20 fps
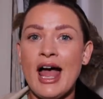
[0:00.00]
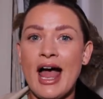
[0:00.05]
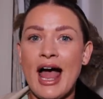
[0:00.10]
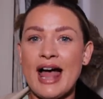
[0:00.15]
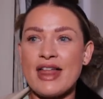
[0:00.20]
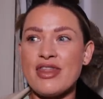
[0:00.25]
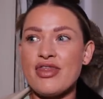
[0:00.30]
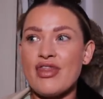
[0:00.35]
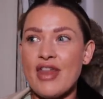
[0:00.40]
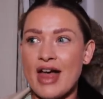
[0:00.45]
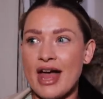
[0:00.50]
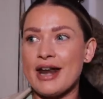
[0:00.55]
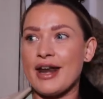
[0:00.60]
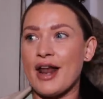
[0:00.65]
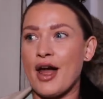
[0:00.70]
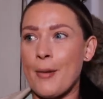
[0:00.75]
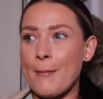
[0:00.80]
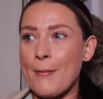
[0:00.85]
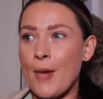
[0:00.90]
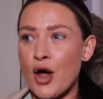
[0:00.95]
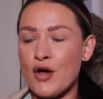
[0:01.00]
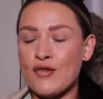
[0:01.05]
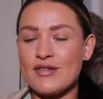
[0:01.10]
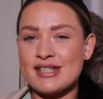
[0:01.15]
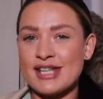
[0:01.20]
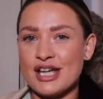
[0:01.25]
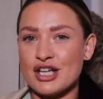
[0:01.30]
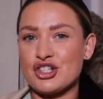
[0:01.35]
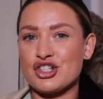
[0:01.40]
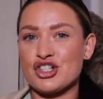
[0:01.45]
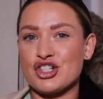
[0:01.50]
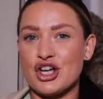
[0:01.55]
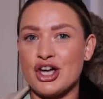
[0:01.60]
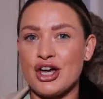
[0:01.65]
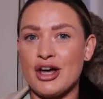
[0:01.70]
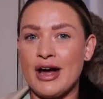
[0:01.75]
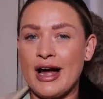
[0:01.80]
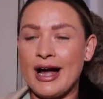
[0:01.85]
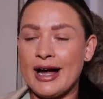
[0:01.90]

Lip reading: and then an oversized shirt,